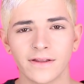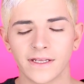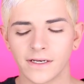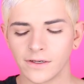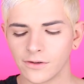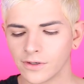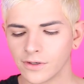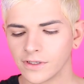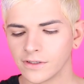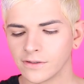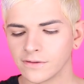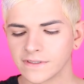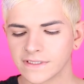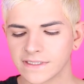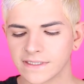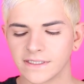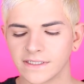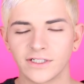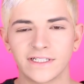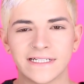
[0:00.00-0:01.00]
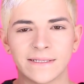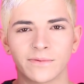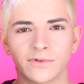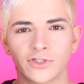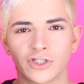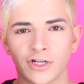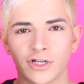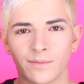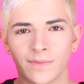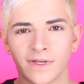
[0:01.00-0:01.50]
then you could use the
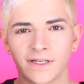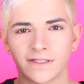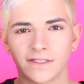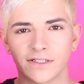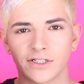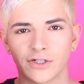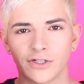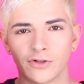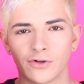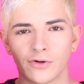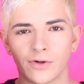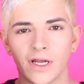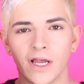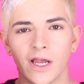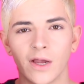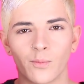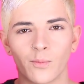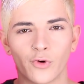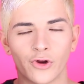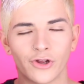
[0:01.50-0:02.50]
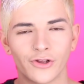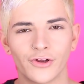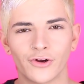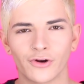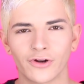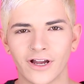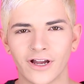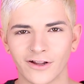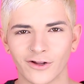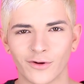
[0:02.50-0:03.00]
deep treatment to bring
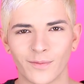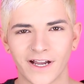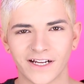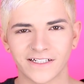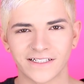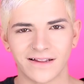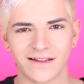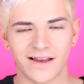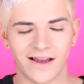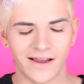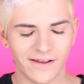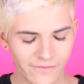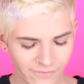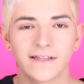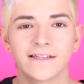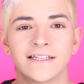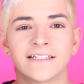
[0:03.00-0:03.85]
your color back to life.